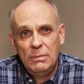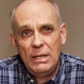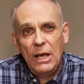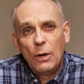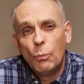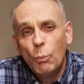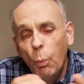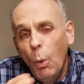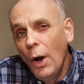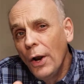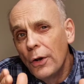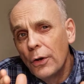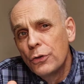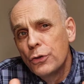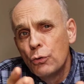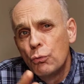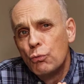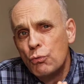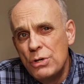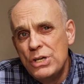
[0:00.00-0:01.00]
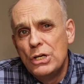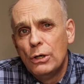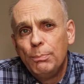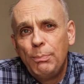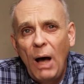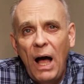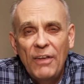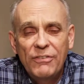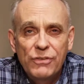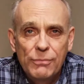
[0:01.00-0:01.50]
And what are the real
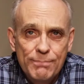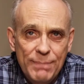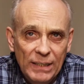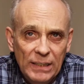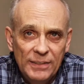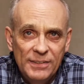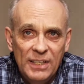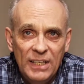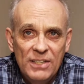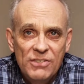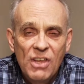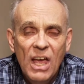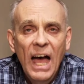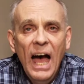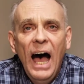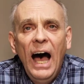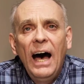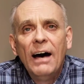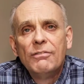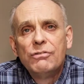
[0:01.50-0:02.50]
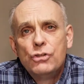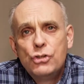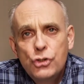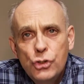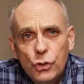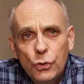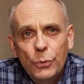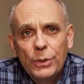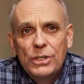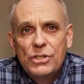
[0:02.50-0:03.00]
possibilities of
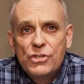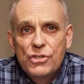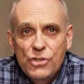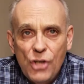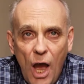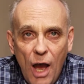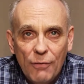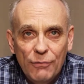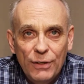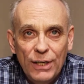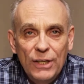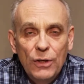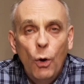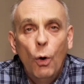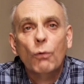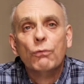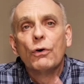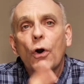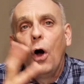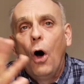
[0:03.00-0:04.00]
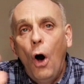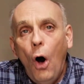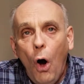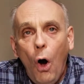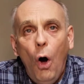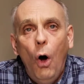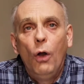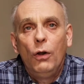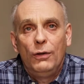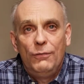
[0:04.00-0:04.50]
Jewish sovereignty over
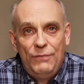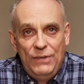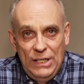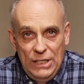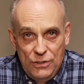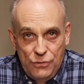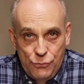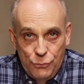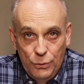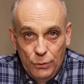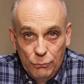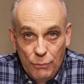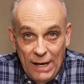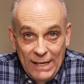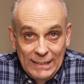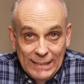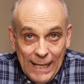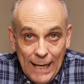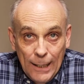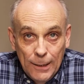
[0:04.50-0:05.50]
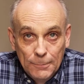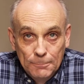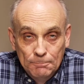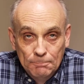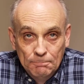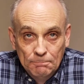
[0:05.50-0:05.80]
all of Israel right now?